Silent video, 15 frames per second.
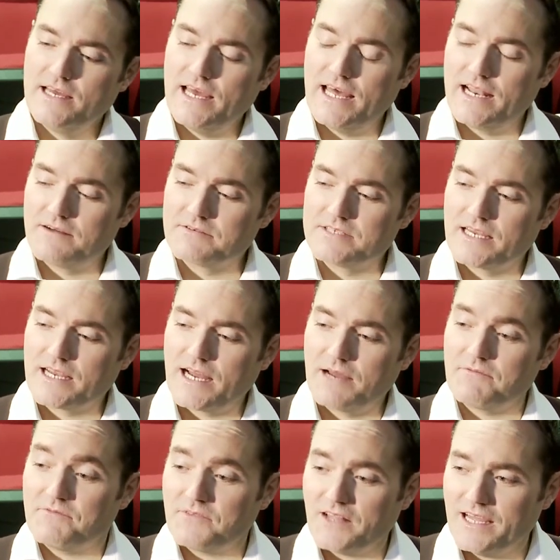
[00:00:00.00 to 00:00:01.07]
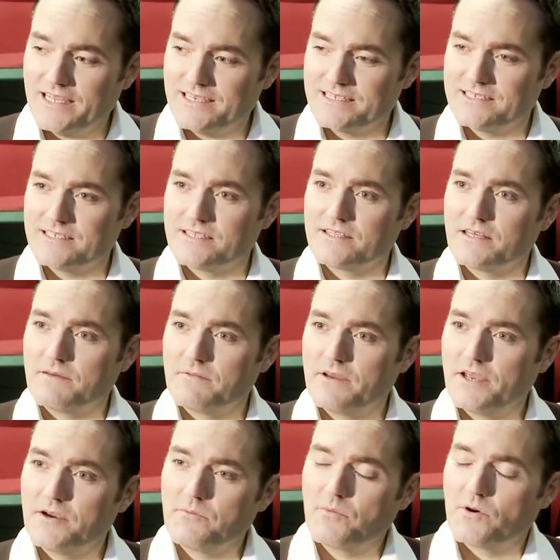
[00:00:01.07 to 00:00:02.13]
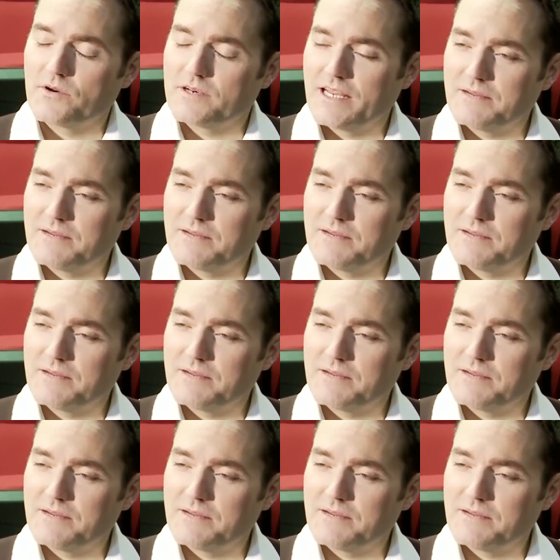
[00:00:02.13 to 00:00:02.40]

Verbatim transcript: and I was like, I'm flying into the airport